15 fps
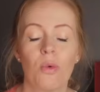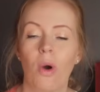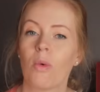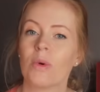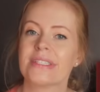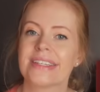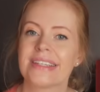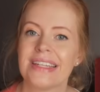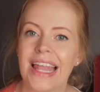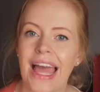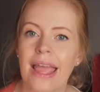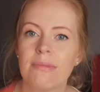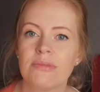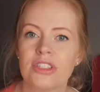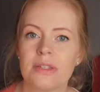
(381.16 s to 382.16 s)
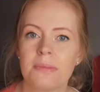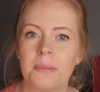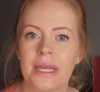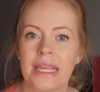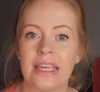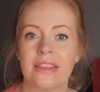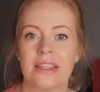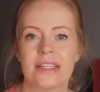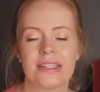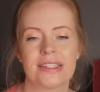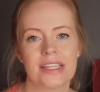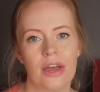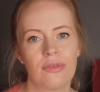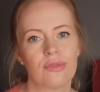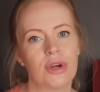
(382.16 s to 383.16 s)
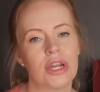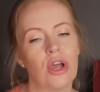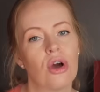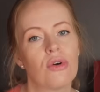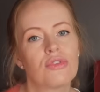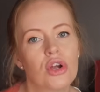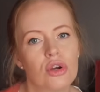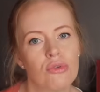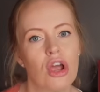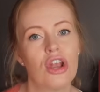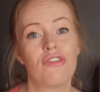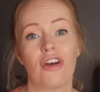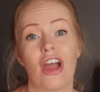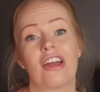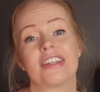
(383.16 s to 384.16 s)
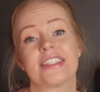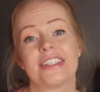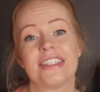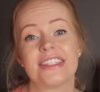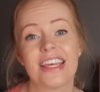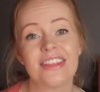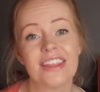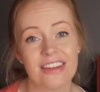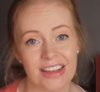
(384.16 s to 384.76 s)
what was claimed to be the discovery of coronaviruses in the